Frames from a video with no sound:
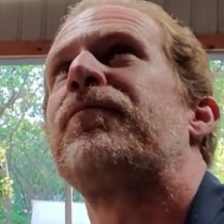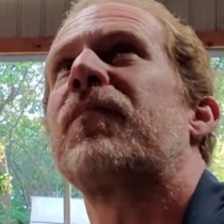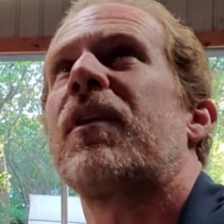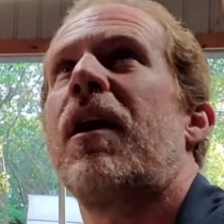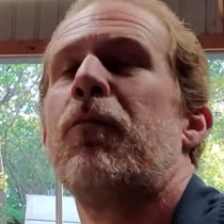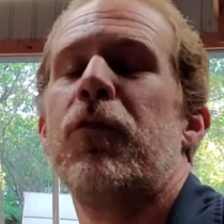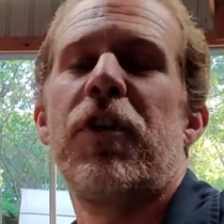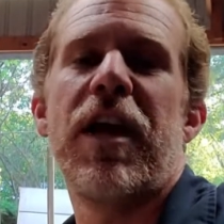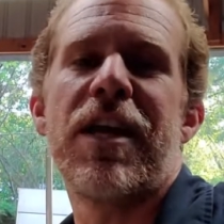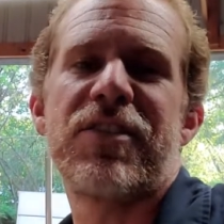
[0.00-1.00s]
I'm really
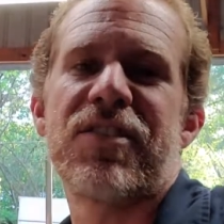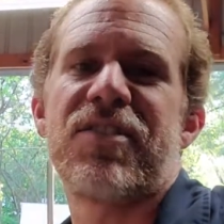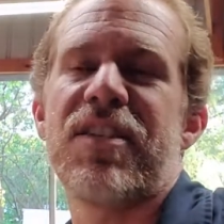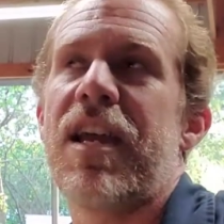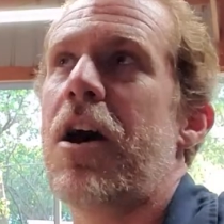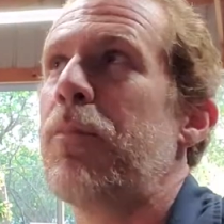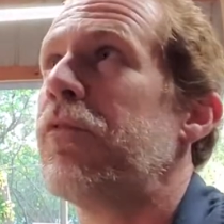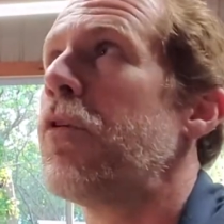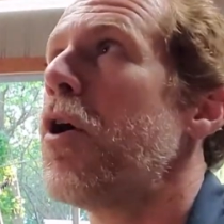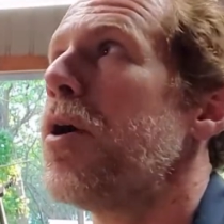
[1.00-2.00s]
anxious to see how it
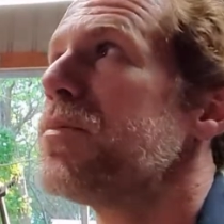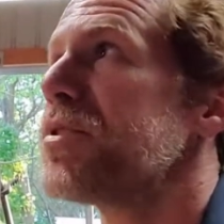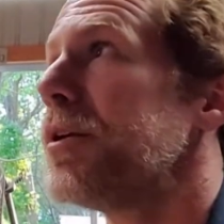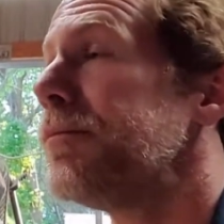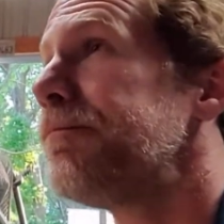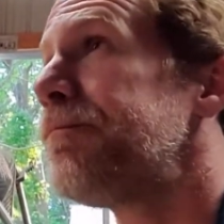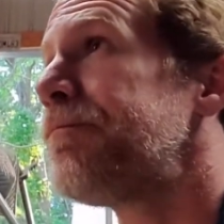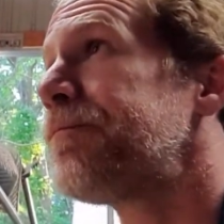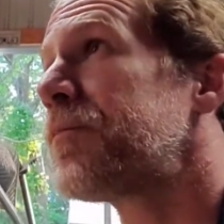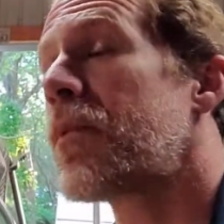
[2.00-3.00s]
performs. So,
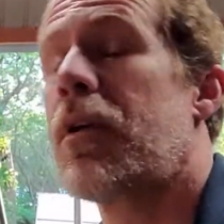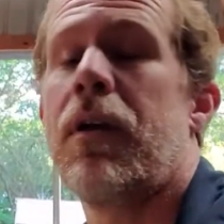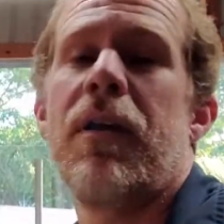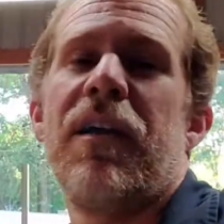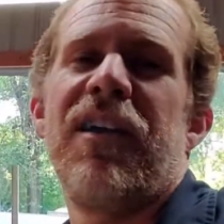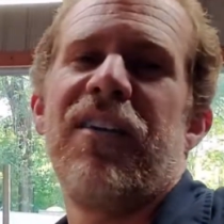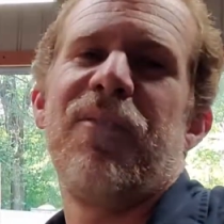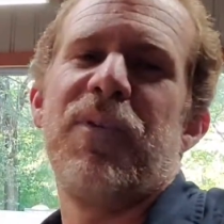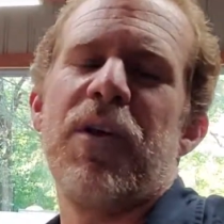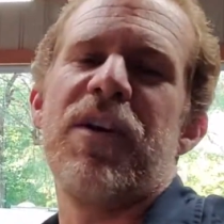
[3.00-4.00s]
but
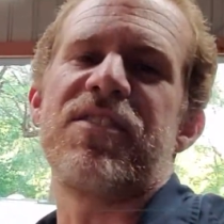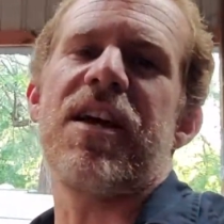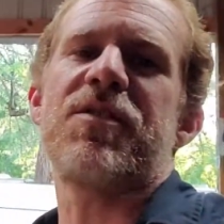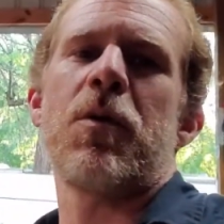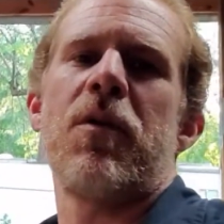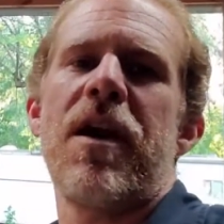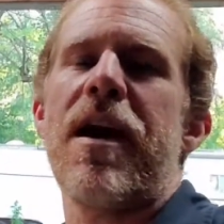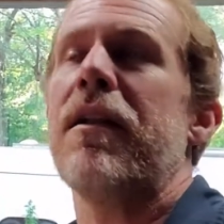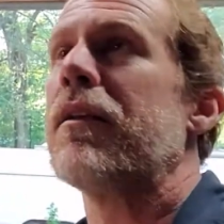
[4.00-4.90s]
anyways, that's where we're at.